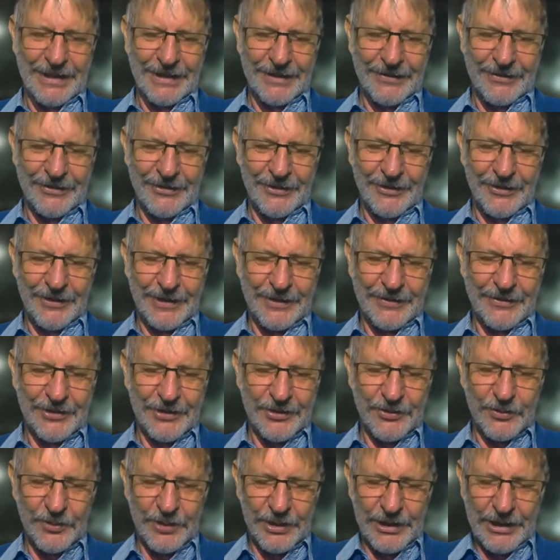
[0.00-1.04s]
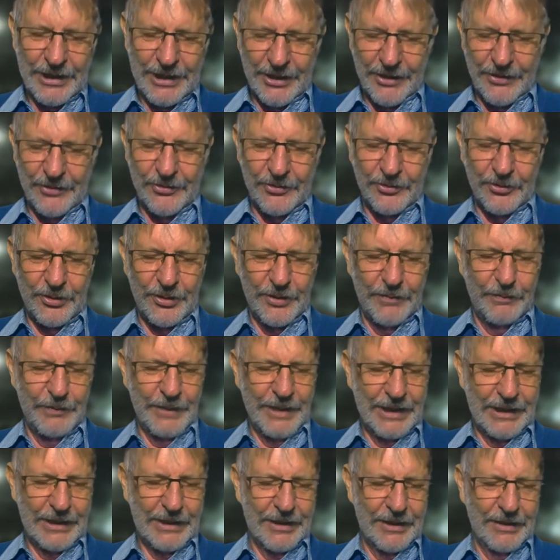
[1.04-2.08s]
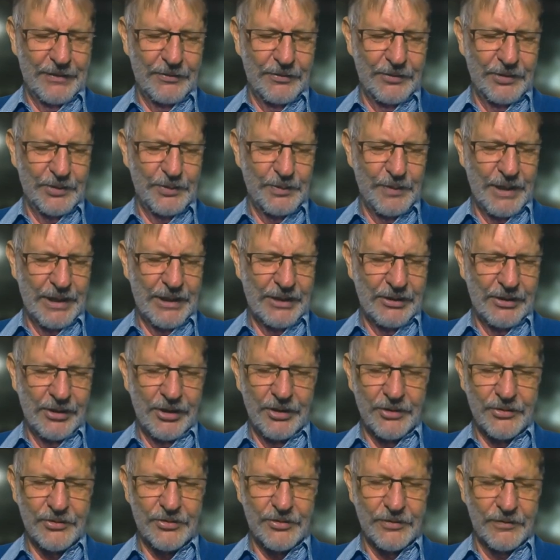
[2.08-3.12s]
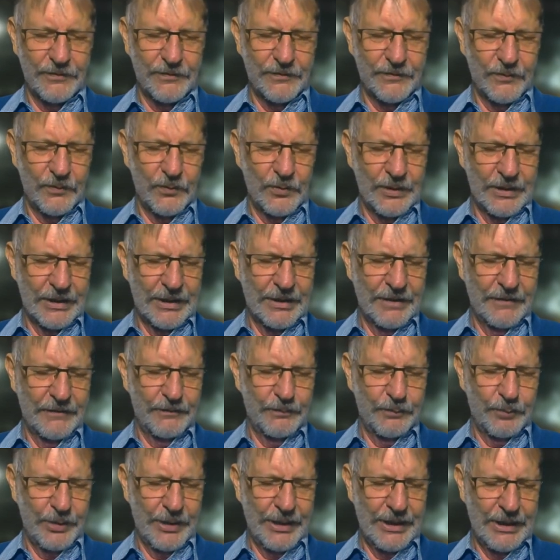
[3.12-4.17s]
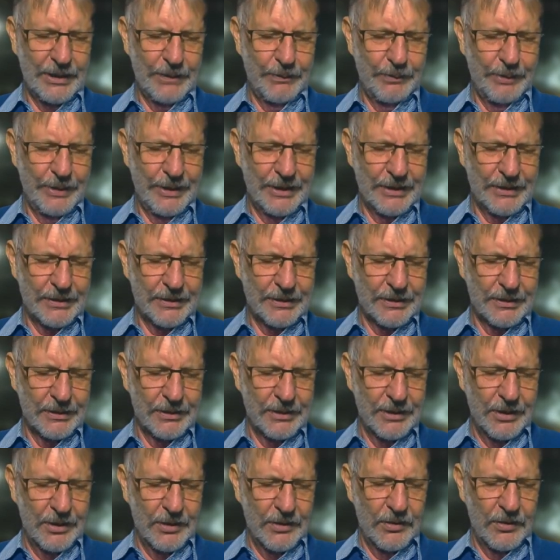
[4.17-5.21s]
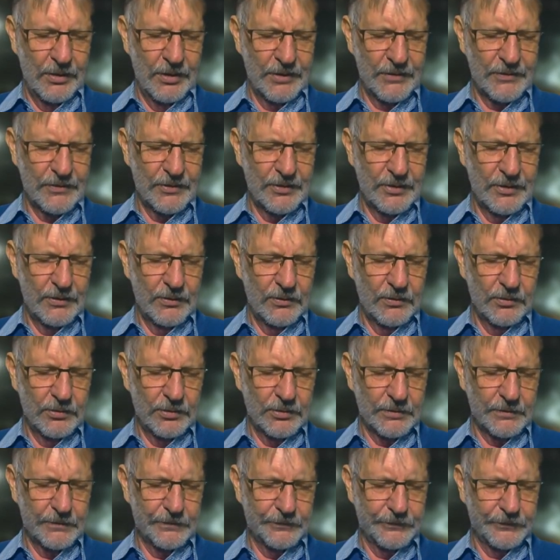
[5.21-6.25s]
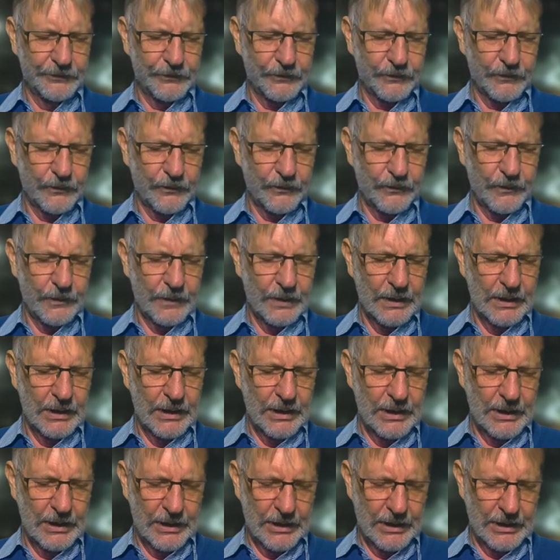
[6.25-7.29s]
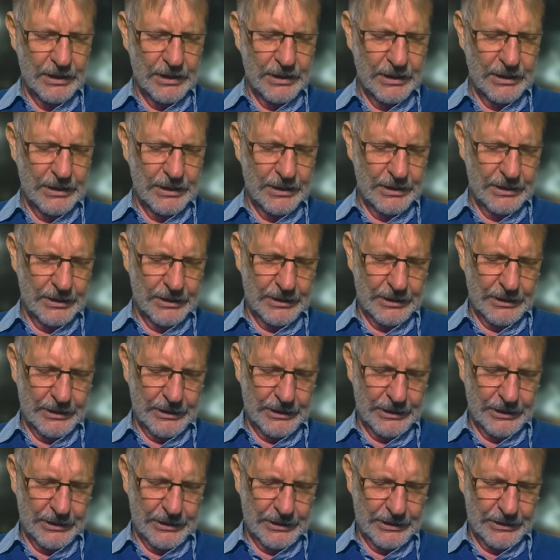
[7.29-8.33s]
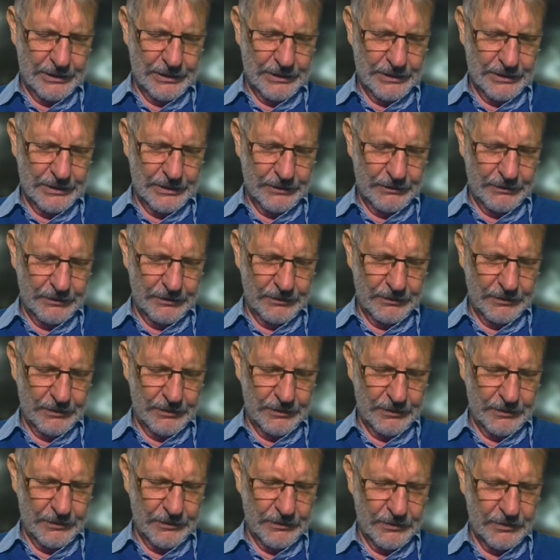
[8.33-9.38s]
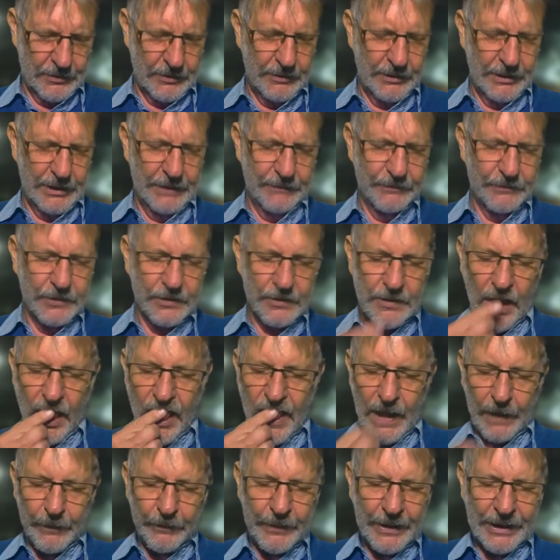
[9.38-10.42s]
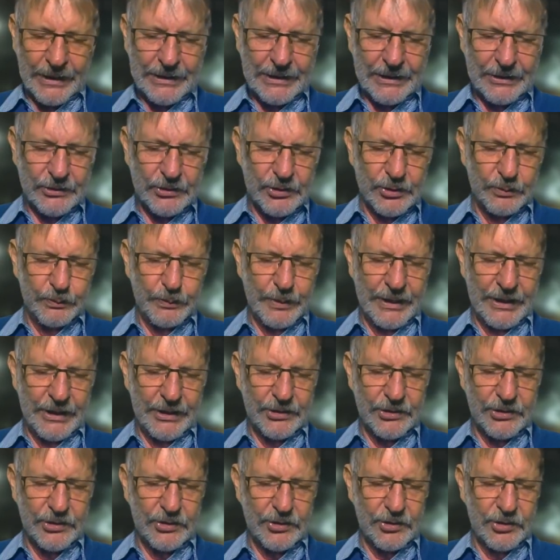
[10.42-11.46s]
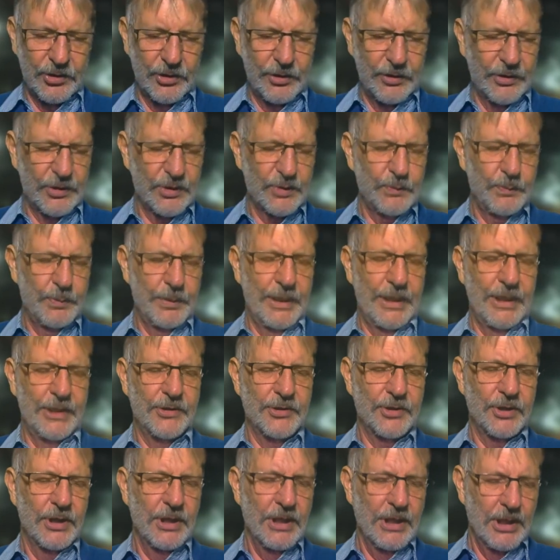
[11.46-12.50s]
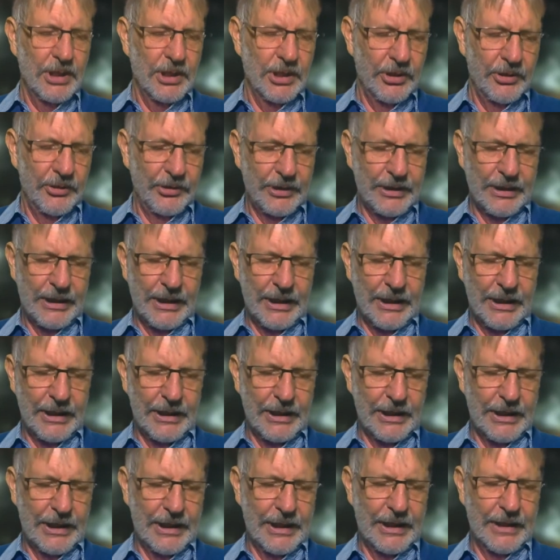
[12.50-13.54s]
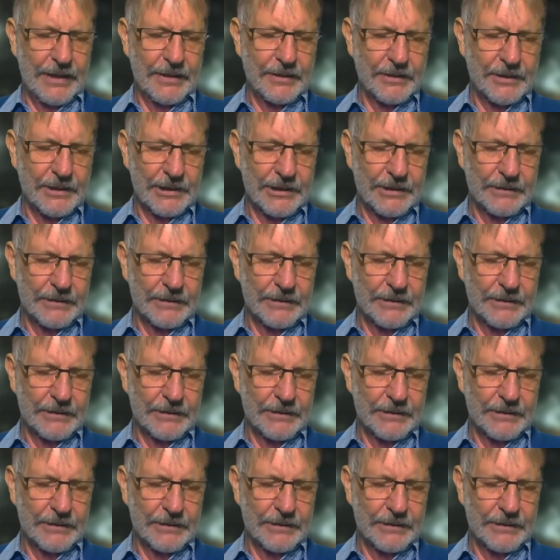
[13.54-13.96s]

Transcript: so I just want to go through. I always make notes of what I've prayed about and ask the Lord. Okay, let's see. Sorry, I'm just Petting to page, turn this page. Okay, and